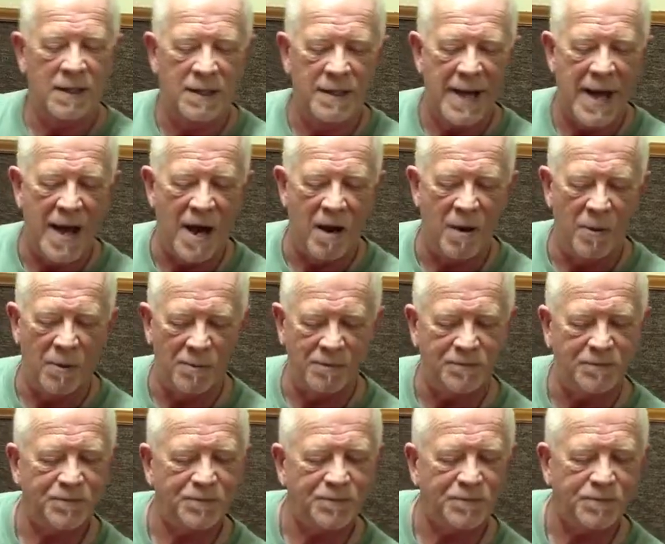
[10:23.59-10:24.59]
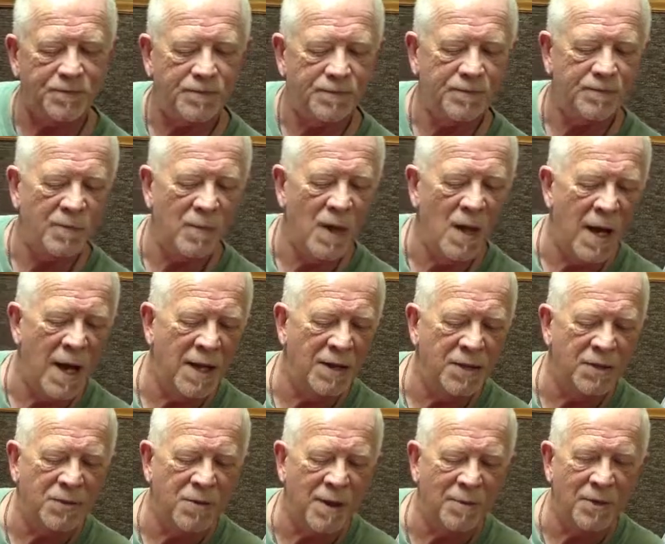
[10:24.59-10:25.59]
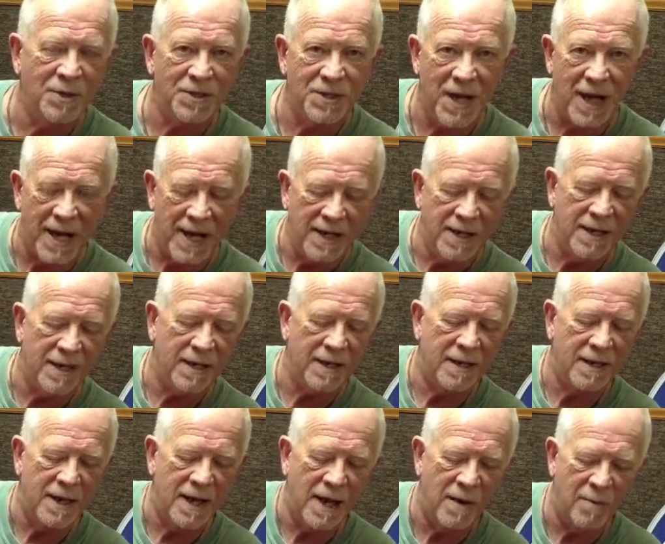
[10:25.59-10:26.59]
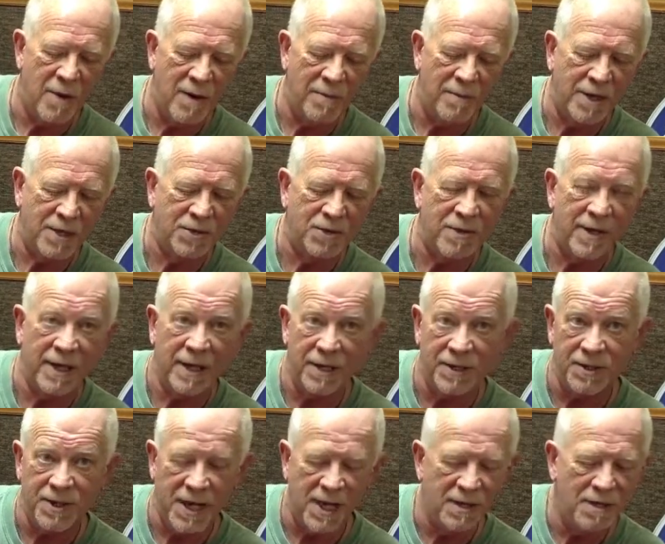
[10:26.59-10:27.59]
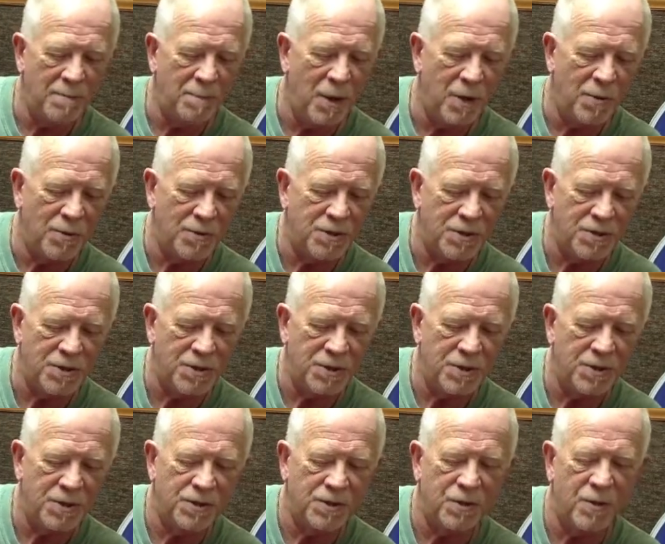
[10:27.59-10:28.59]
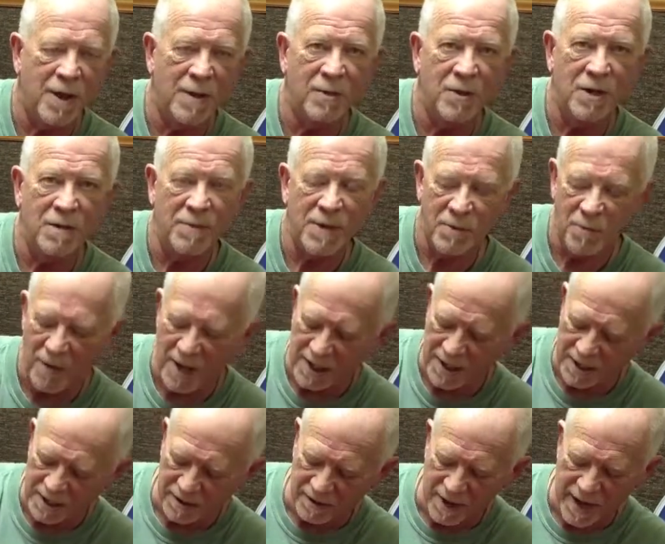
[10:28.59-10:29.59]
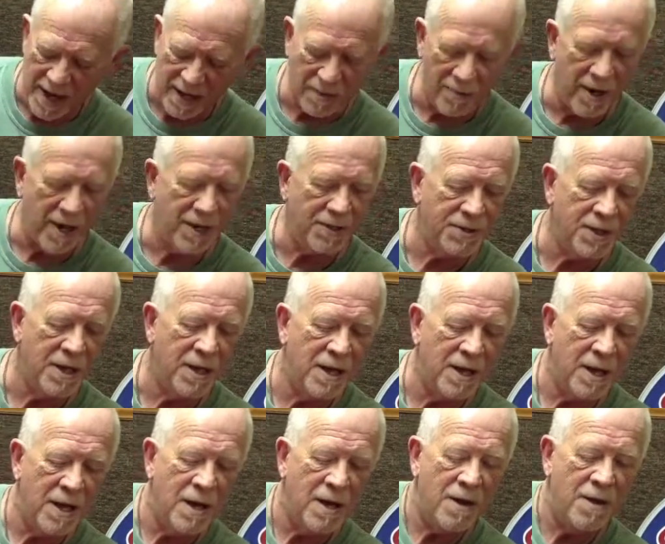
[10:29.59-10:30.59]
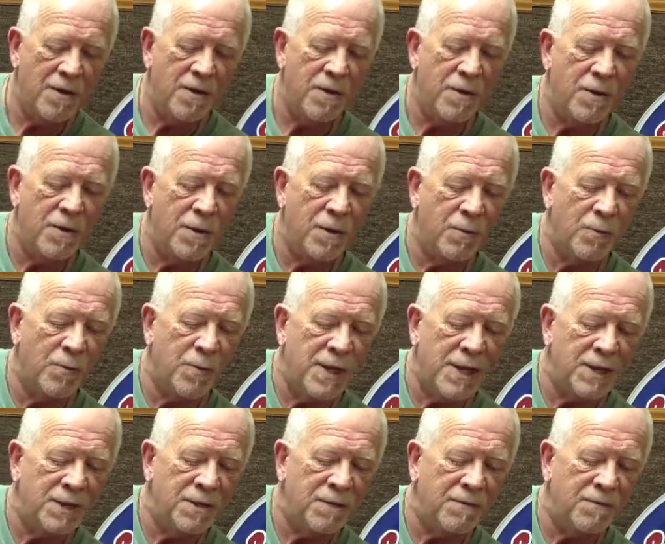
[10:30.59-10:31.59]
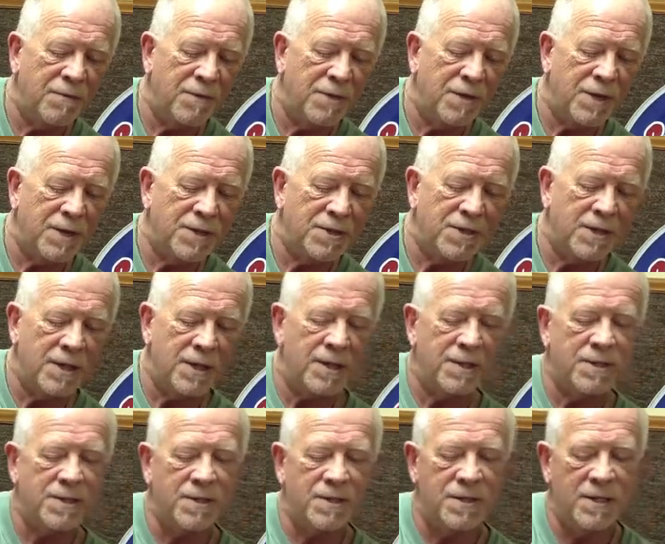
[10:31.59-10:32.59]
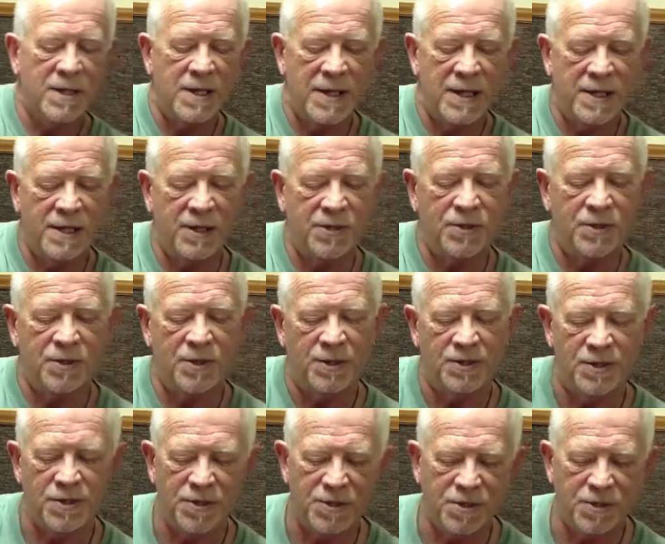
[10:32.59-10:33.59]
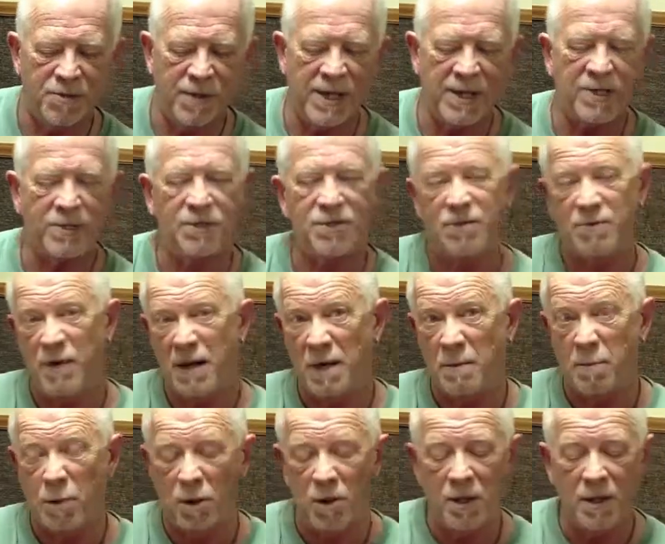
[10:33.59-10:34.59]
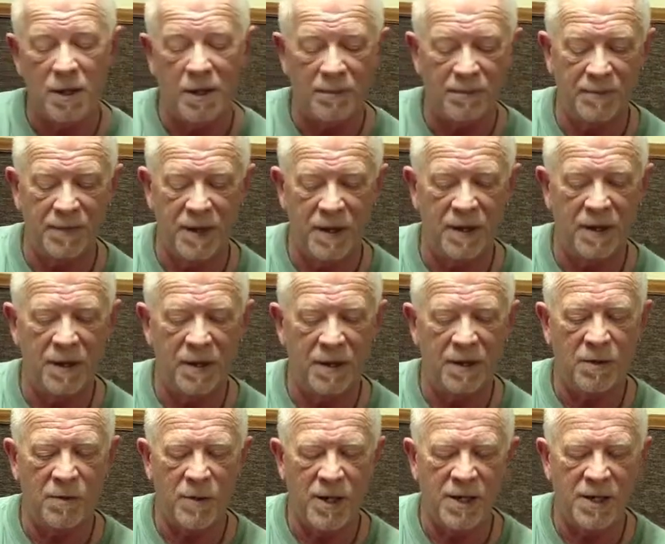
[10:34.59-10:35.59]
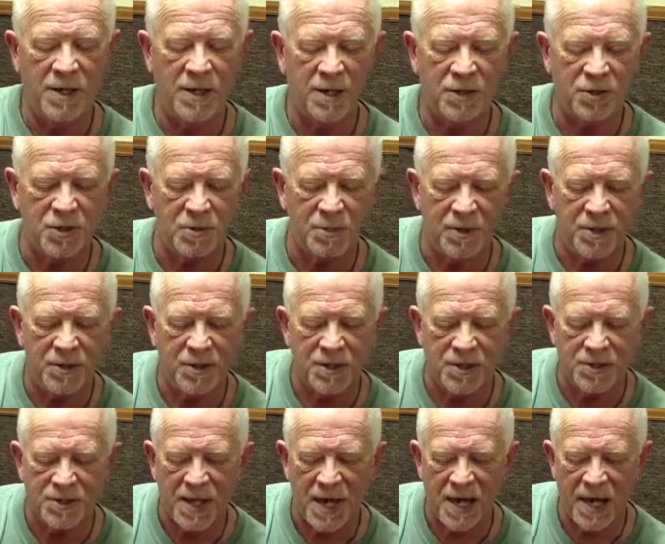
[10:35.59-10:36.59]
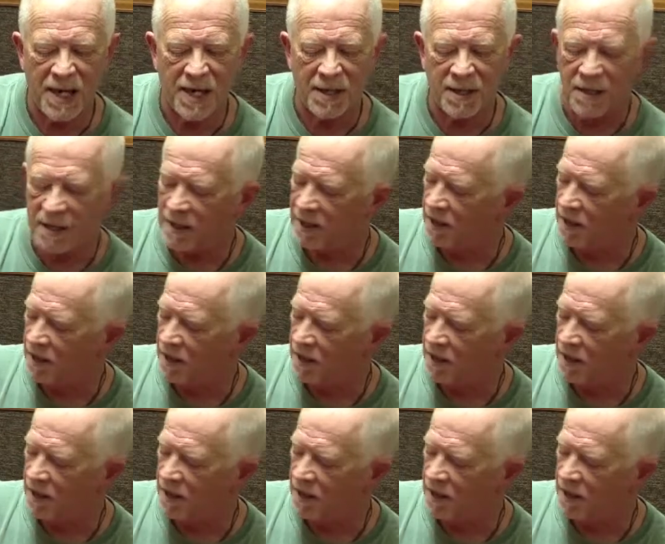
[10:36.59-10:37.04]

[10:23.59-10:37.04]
Now, on the treble side, I want my string inside the posts, so I'm going to be winding clockwise. The reason for this is it exerts a straighter string pull. The way the instrument's designed,